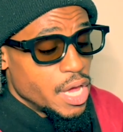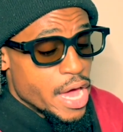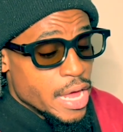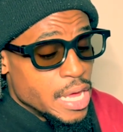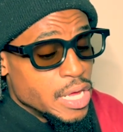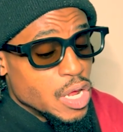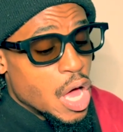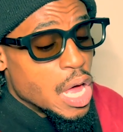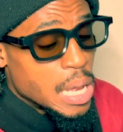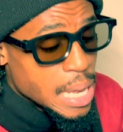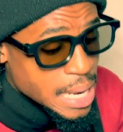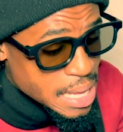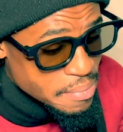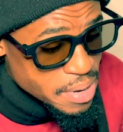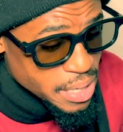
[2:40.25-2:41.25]
and it
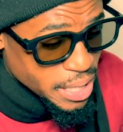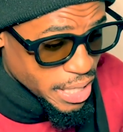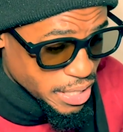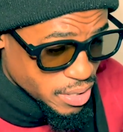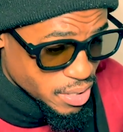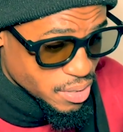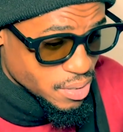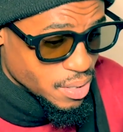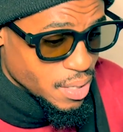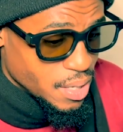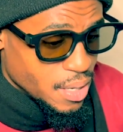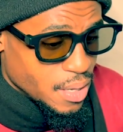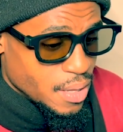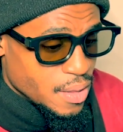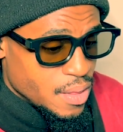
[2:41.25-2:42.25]
eliminated
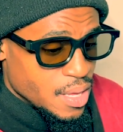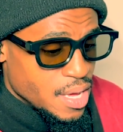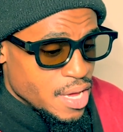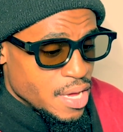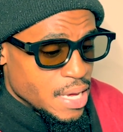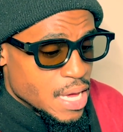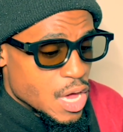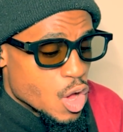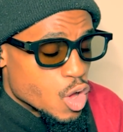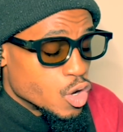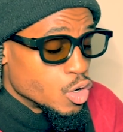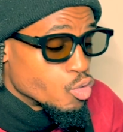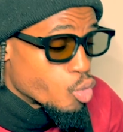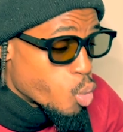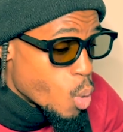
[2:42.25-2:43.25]
the
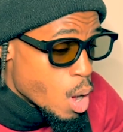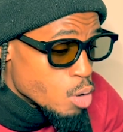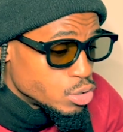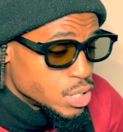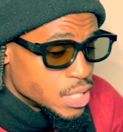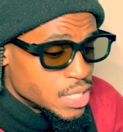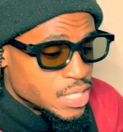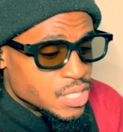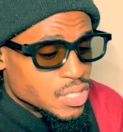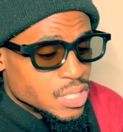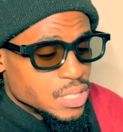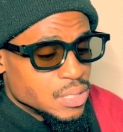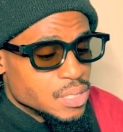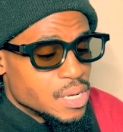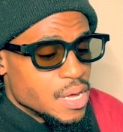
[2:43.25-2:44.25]
quotas
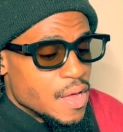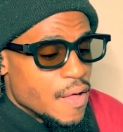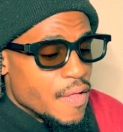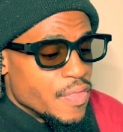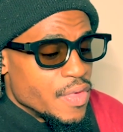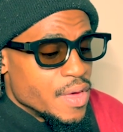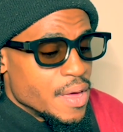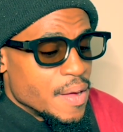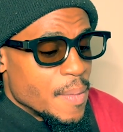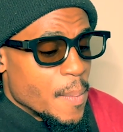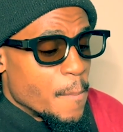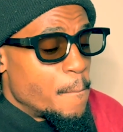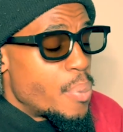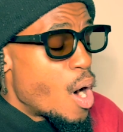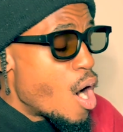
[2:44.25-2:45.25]
and the
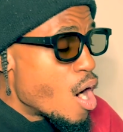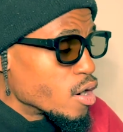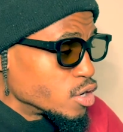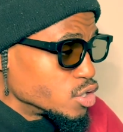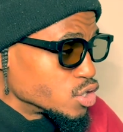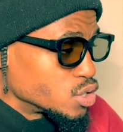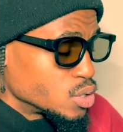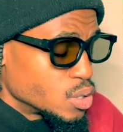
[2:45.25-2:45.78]
bars,